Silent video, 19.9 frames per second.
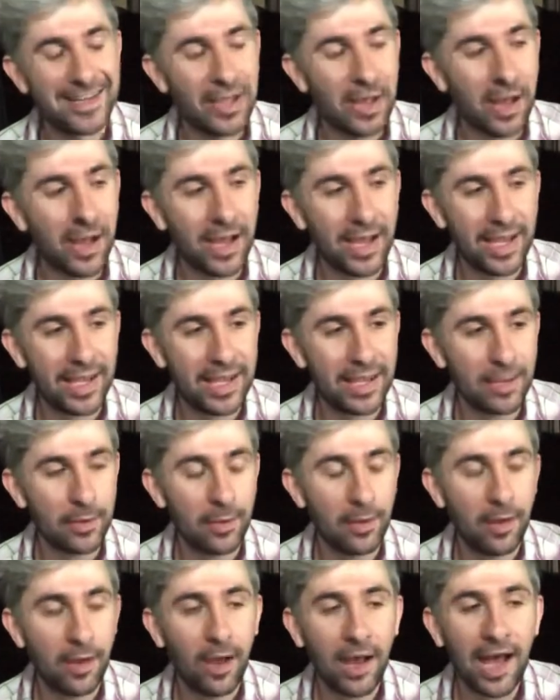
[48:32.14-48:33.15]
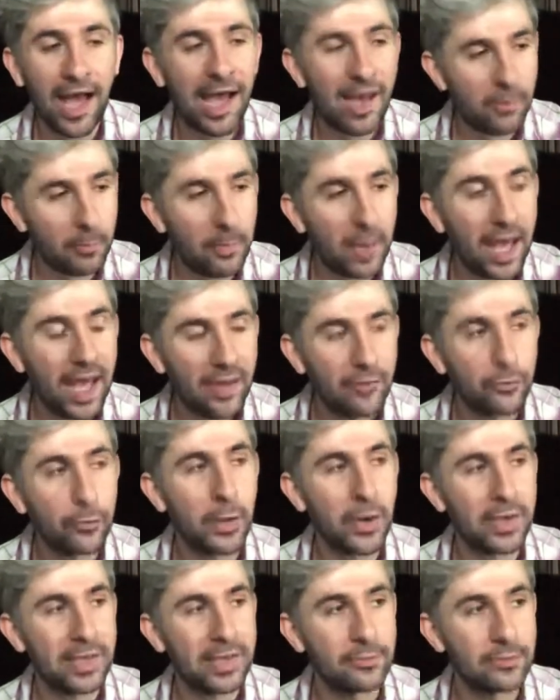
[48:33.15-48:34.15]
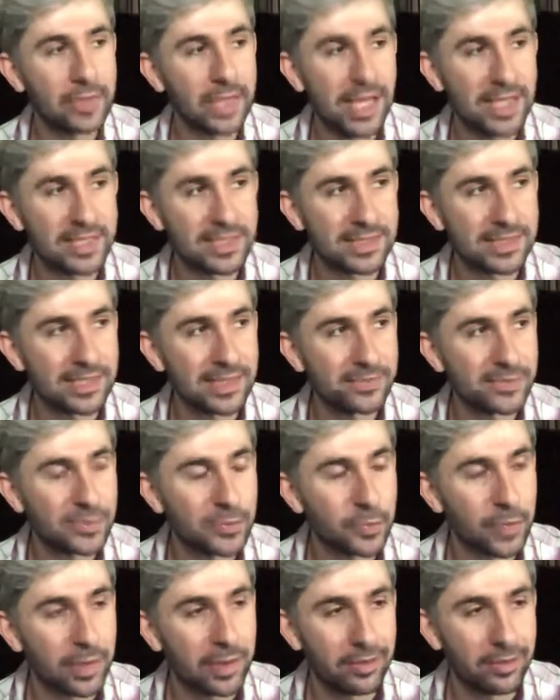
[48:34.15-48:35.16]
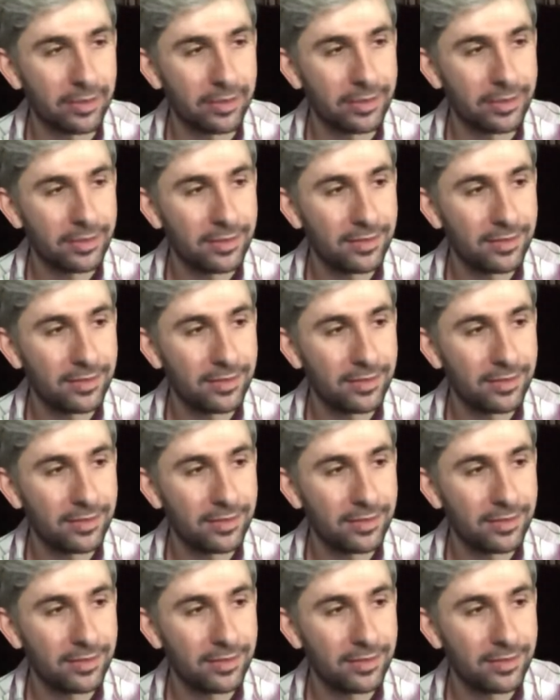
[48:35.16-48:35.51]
I have working relationships with